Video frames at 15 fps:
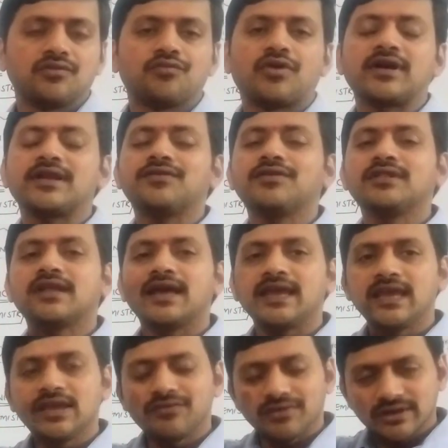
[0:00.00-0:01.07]
Whatever
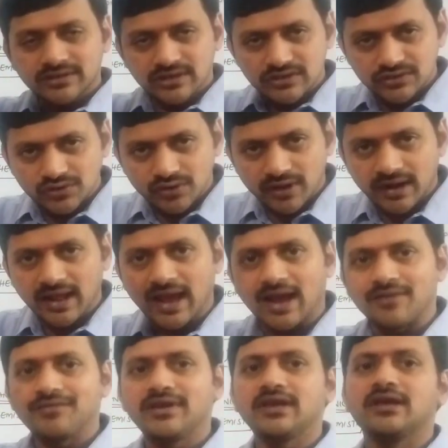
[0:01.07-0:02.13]
the equations you are
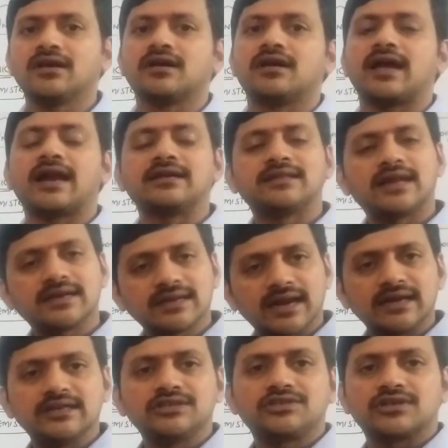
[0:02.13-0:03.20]
having at that
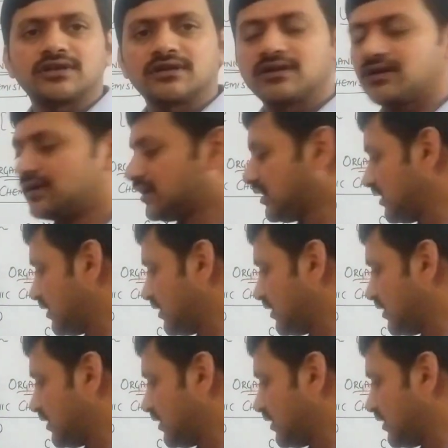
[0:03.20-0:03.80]
condition,